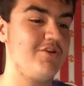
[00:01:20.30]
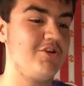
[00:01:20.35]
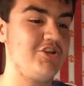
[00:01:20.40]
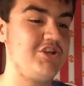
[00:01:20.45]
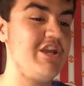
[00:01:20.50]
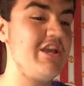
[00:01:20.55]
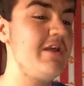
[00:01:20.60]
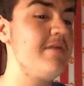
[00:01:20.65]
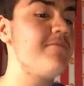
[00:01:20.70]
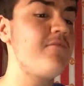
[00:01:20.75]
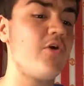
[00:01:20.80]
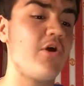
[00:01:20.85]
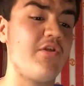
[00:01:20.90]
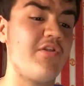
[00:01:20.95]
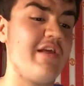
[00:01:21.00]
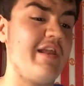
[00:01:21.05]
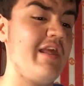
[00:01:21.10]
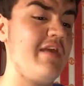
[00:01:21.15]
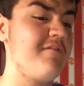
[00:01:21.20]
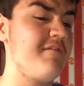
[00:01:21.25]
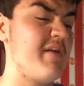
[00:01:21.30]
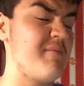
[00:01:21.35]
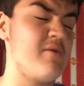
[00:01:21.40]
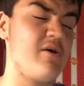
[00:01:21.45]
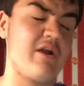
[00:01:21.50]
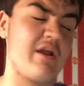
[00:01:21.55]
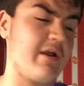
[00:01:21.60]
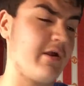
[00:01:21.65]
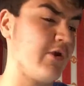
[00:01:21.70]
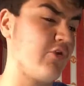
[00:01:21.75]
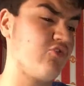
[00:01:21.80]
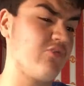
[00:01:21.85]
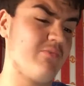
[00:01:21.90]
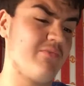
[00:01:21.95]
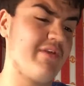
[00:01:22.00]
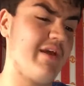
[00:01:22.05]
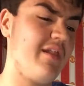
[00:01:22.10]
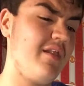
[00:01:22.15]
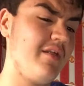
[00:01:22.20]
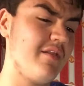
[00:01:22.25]
She can voice any female character, I'm
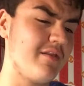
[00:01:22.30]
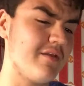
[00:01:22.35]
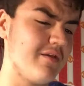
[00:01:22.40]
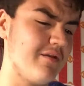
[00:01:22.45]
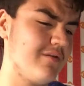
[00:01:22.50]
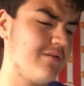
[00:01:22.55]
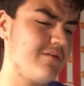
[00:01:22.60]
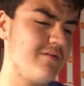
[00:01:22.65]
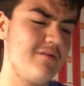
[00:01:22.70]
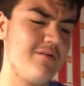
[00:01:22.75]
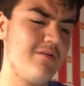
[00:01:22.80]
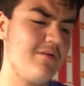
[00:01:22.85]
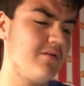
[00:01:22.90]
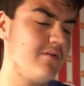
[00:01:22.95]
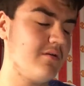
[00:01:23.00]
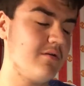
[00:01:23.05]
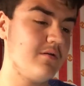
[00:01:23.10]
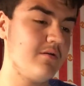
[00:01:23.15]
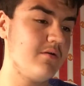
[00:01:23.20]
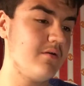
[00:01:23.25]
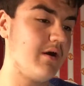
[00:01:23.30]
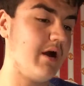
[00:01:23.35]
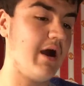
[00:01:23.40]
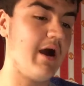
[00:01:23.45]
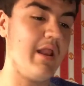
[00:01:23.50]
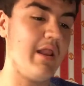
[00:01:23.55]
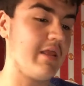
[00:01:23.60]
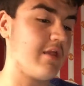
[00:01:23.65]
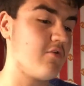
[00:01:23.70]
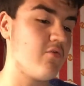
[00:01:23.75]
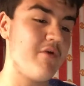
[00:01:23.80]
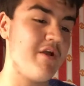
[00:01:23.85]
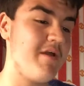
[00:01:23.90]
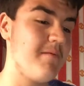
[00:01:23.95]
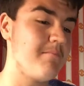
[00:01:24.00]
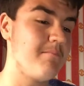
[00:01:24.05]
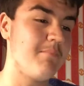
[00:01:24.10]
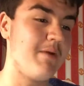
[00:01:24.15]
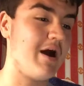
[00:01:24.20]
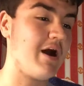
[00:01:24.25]
telling you. Harley
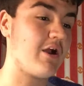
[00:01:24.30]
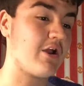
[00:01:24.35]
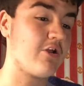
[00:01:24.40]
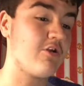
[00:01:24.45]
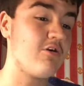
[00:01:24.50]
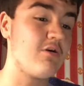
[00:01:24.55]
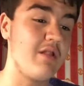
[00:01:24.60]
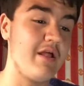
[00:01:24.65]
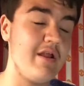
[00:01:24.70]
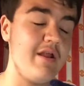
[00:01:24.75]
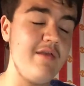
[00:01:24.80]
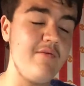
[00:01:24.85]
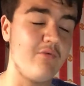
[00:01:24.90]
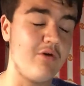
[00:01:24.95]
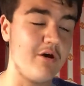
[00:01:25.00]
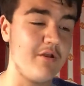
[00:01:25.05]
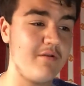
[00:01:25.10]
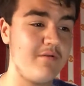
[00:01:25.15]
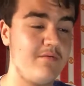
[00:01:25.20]
Quinn, Batgirl, anyone.